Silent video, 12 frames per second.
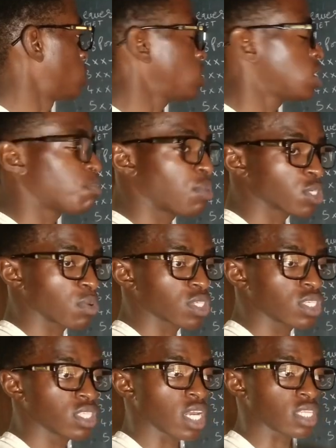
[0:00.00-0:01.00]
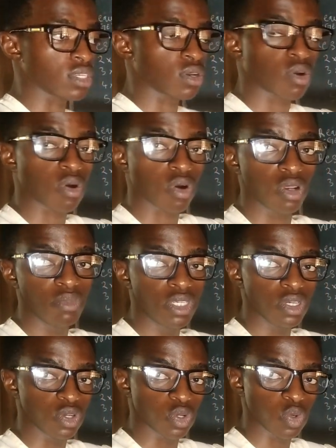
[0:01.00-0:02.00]
it the first person that called me?
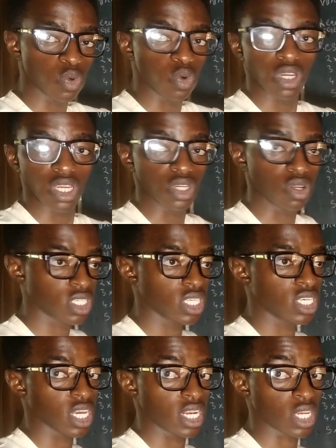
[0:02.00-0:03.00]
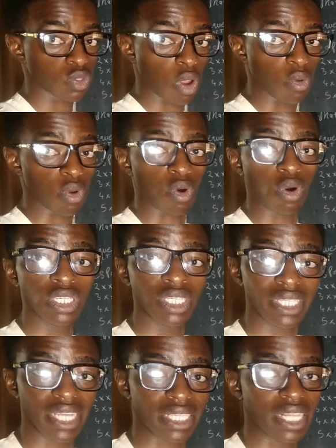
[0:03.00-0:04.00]
No, he doesn't care. That's why we call it
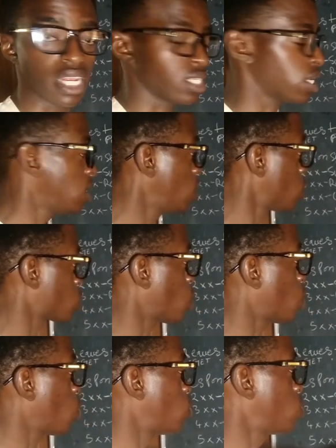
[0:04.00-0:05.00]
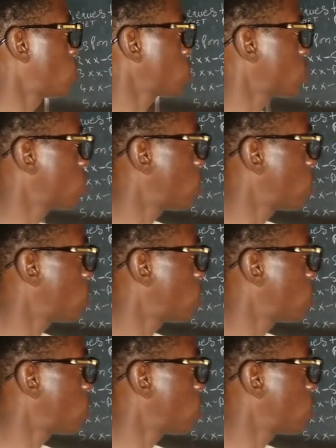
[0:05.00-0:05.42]
stateless. So he will just